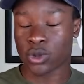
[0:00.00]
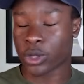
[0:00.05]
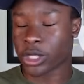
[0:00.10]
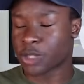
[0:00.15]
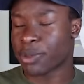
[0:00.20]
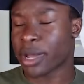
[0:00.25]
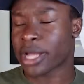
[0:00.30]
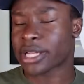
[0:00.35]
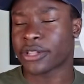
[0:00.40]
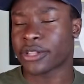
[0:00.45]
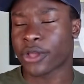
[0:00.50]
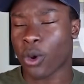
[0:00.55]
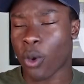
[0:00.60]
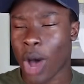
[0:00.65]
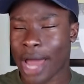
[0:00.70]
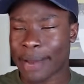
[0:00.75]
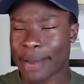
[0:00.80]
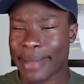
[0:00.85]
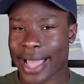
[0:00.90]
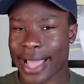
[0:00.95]
We're expecting the
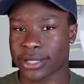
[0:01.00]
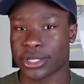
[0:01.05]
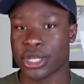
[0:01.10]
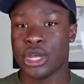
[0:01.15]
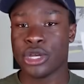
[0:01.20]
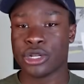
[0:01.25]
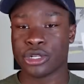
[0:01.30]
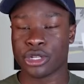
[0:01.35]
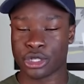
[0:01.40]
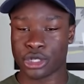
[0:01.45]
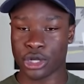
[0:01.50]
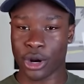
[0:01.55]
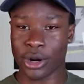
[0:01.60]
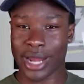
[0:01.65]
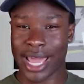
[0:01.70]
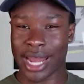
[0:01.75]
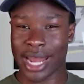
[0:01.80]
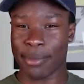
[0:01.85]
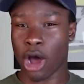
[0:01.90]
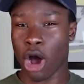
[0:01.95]
Quad Max to start
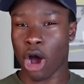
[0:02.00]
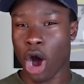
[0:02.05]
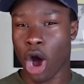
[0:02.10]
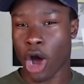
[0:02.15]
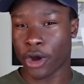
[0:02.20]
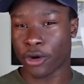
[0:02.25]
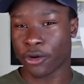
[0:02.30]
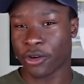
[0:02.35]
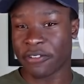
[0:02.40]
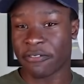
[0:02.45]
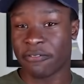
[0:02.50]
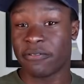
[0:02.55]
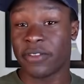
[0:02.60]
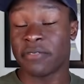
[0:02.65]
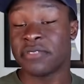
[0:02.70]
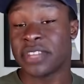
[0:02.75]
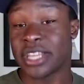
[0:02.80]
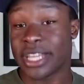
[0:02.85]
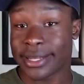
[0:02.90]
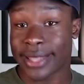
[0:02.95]
at about
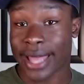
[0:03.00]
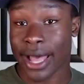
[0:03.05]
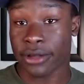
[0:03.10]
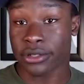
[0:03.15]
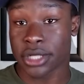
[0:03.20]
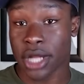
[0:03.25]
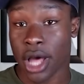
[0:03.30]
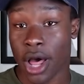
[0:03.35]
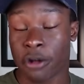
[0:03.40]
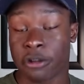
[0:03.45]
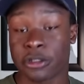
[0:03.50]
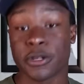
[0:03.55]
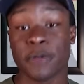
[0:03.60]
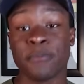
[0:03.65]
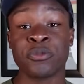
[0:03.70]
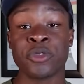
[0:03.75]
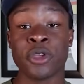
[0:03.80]
$115,000